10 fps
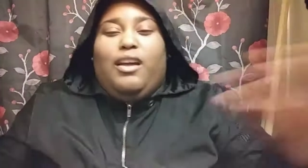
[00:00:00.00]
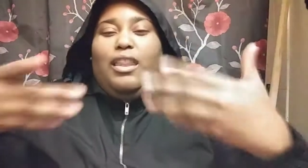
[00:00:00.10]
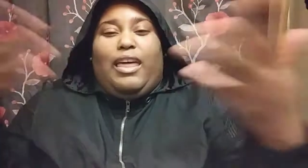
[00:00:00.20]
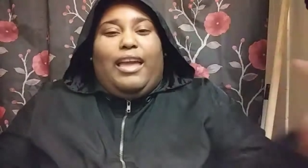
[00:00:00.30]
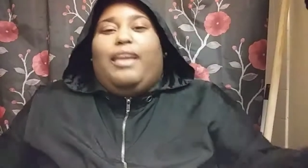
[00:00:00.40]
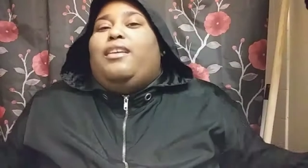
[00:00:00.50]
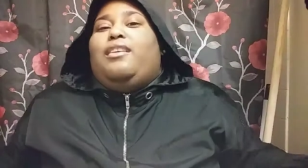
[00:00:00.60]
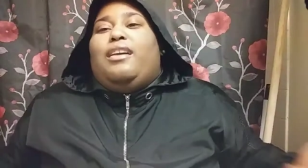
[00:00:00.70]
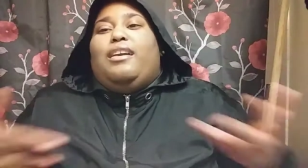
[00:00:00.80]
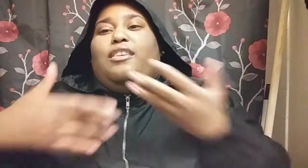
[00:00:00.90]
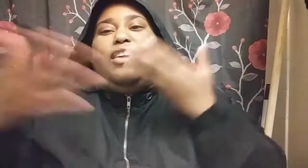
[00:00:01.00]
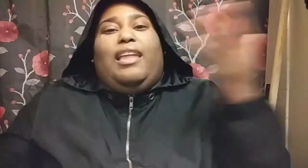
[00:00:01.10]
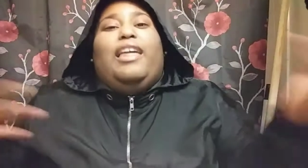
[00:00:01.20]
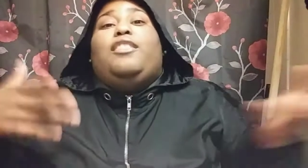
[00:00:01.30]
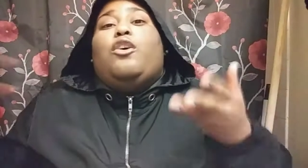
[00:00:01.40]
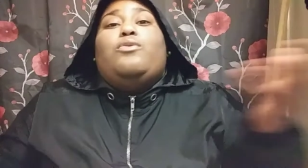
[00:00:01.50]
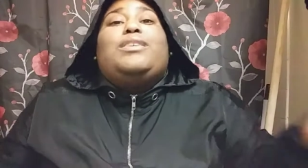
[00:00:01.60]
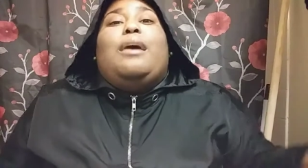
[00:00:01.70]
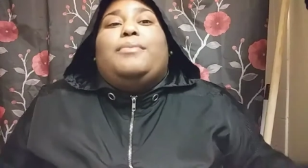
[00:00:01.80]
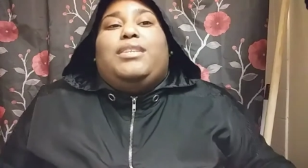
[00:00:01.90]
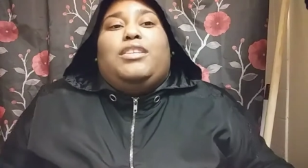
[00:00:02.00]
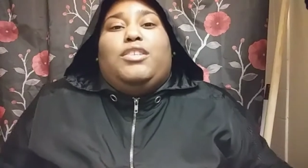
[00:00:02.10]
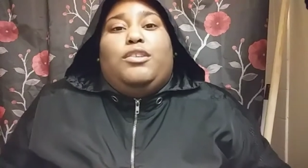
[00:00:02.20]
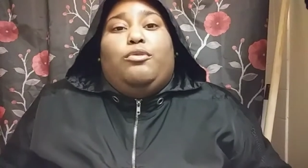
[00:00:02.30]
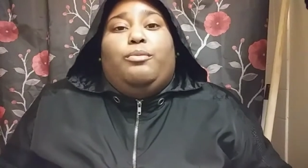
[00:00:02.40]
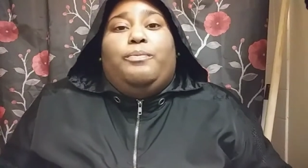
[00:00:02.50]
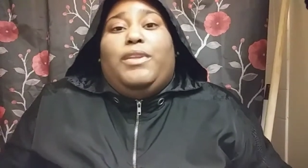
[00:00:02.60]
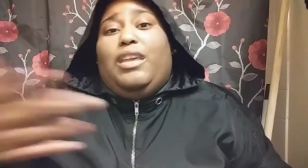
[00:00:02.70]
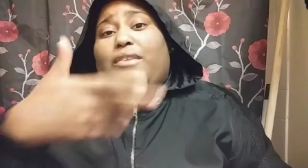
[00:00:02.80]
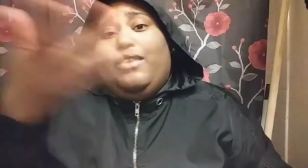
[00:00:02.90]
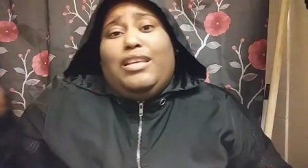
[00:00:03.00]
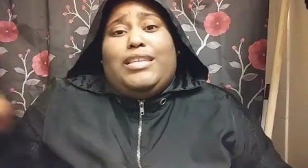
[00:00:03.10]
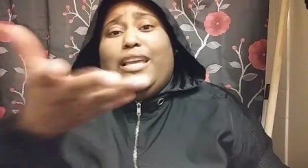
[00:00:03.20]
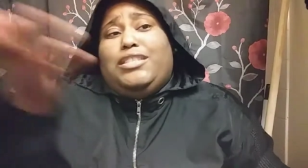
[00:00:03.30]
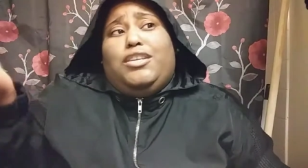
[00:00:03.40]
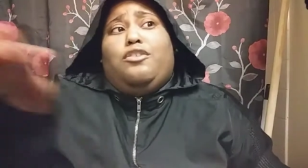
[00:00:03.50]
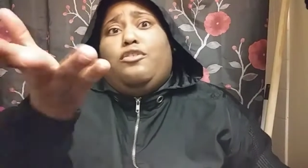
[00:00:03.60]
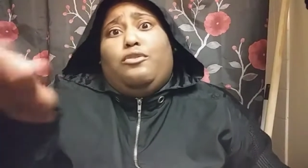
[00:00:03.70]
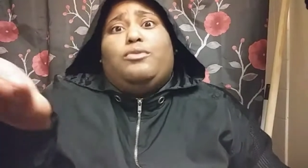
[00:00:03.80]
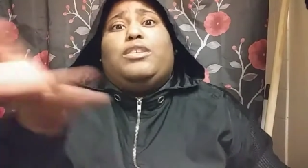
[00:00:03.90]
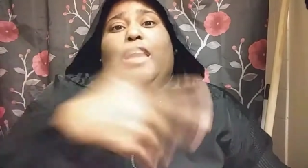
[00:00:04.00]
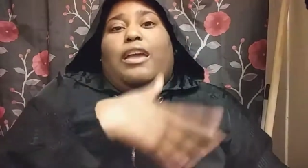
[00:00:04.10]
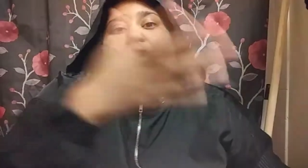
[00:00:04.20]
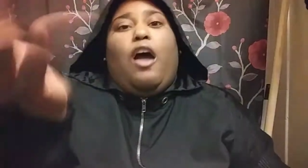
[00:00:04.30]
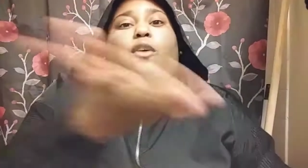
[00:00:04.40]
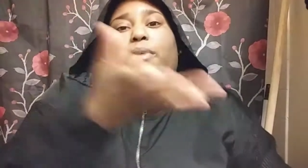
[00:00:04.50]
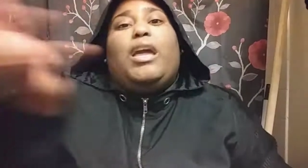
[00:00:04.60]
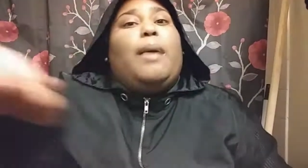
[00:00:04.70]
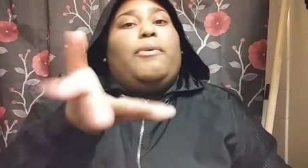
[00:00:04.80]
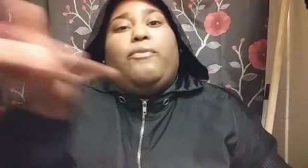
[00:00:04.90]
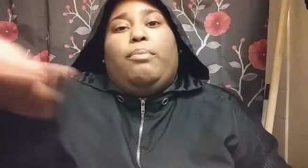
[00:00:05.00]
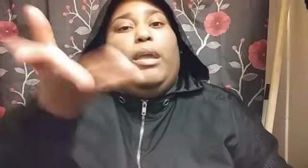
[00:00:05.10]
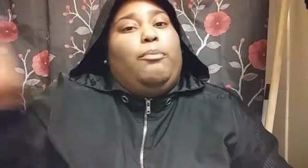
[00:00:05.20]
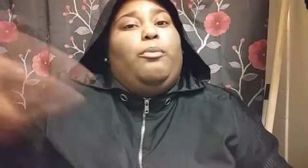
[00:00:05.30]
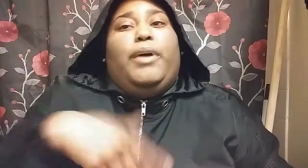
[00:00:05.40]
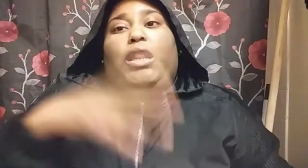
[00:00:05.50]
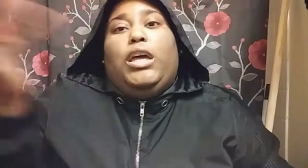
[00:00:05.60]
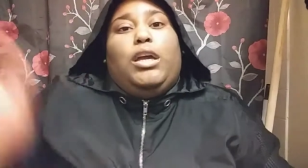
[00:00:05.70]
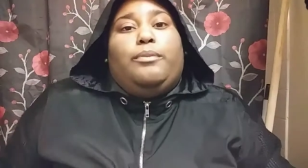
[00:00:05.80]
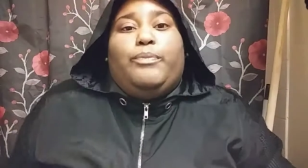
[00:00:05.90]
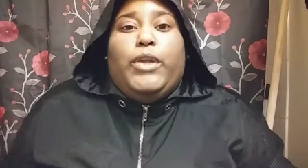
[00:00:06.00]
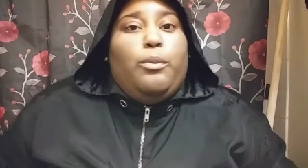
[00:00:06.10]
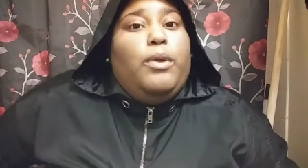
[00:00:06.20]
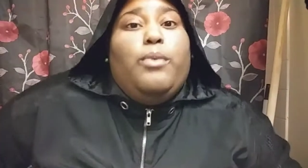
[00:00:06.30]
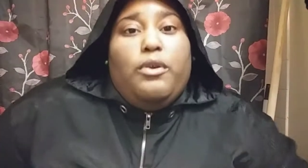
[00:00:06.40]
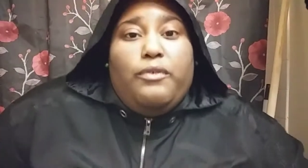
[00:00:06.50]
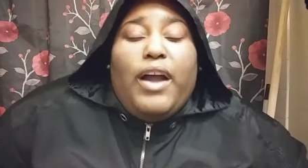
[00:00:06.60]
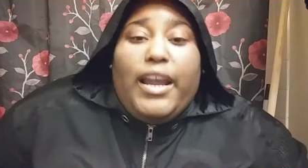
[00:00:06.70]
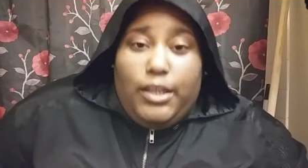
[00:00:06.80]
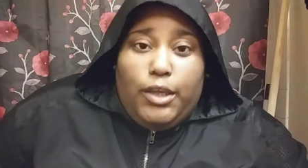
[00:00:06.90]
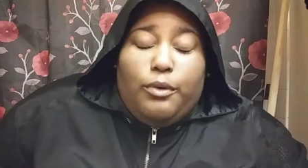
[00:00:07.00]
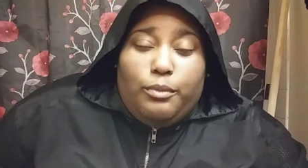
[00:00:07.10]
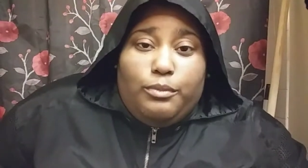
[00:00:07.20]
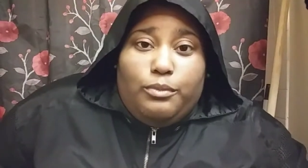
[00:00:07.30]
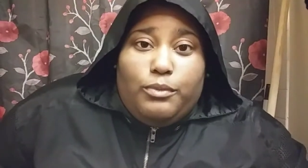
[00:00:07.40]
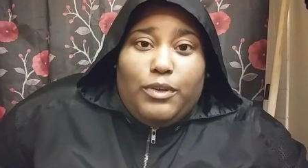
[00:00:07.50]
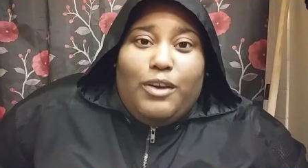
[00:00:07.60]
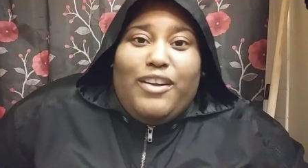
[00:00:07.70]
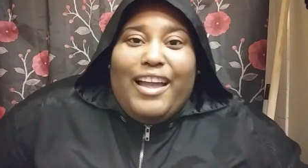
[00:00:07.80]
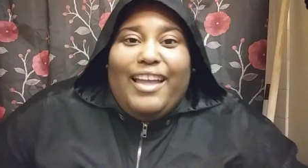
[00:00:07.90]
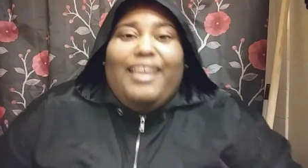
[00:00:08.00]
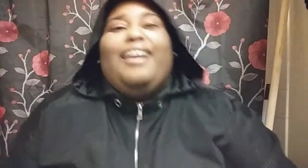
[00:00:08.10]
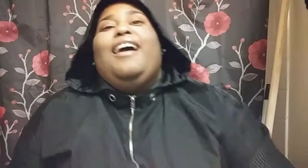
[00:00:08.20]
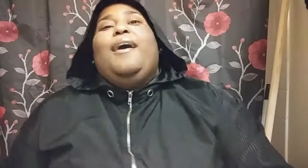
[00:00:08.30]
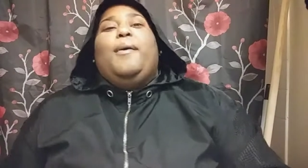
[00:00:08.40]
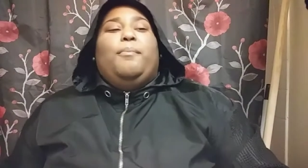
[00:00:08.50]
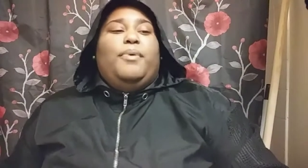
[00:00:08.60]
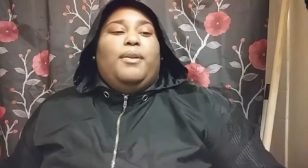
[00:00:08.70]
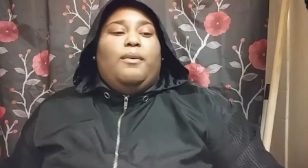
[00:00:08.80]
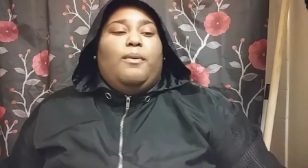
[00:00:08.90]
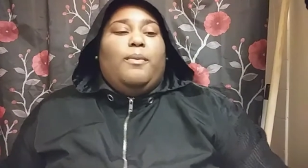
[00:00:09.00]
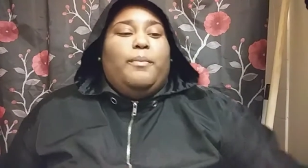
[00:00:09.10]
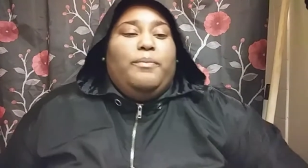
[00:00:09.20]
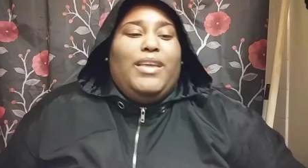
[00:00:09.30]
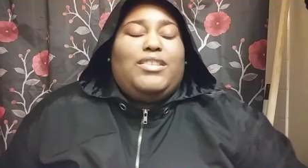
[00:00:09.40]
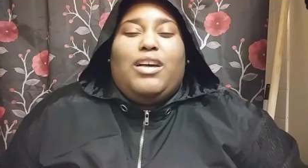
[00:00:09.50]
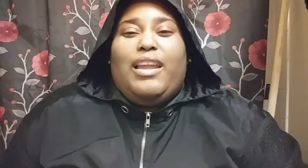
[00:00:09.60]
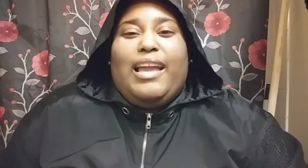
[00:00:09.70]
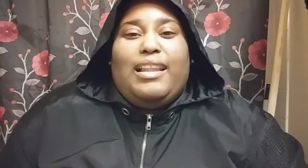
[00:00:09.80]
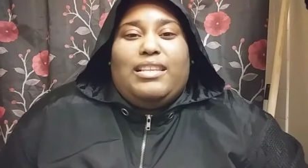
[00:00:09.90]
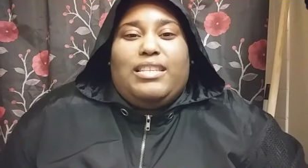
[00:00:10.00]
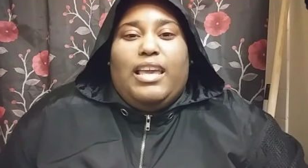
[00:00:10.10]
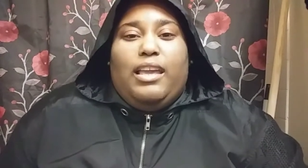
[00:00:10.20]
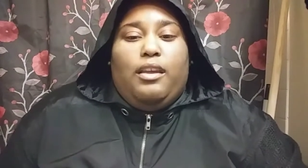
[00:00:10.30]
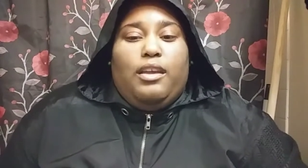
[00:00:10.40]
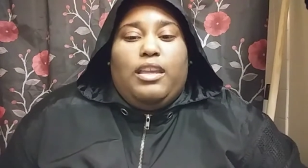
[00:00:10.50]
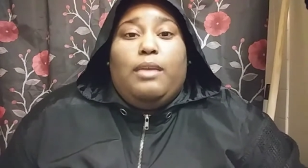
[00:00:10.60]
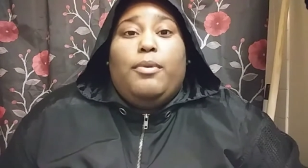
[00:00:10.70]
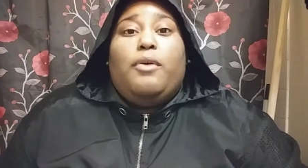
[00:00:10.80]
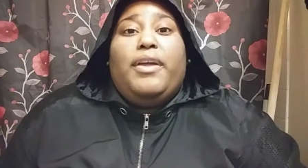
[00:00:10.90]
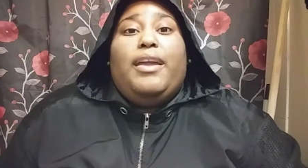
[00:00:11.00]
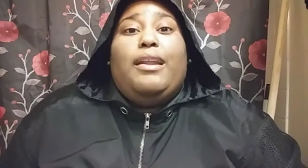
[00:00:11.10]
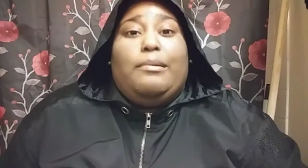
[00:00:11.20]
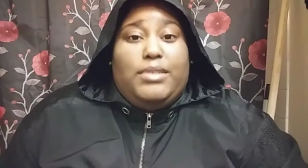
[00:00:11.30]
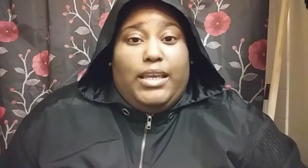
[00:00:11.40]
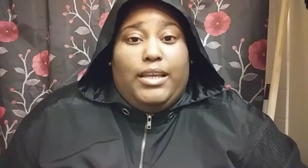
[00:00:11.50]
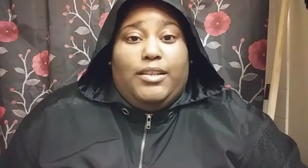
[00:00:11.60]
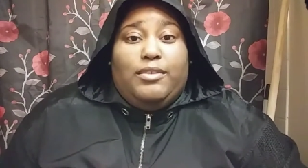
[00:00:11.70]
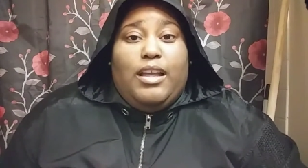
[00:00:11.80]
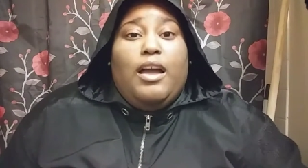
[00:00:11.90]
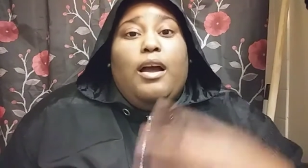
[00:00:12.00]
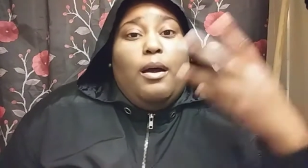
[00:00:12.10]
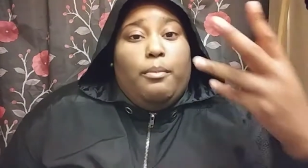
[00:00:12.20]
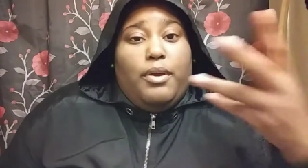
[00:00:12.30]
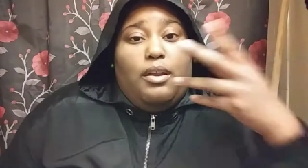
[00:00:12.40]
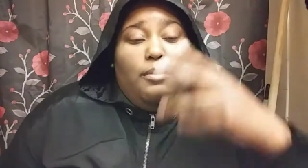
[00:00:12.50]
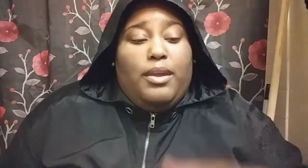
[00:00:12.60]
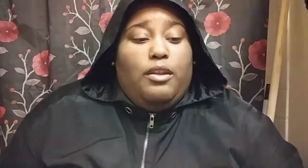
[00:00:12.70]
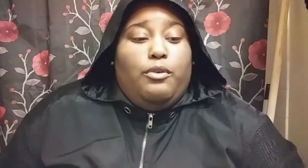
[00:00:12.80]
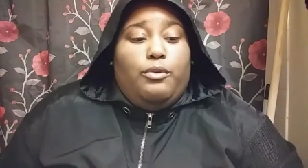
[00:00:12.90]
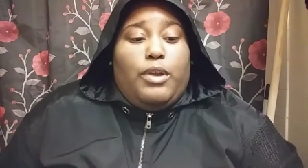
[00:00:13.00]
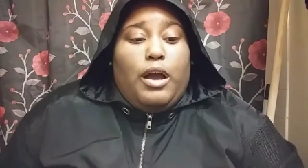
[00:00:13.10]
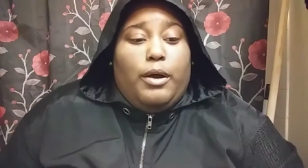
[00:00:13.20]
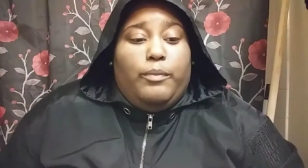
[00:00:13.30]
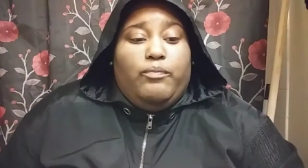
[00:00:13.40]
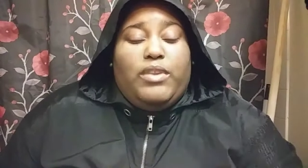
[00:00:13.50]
like can't let those comments get to you. Even these 18 year olds, y'all be coming for people, but look, we will find you. Okay, but um, that's all I got to say. Keep your head up, Tae. But um, anywho, y'all,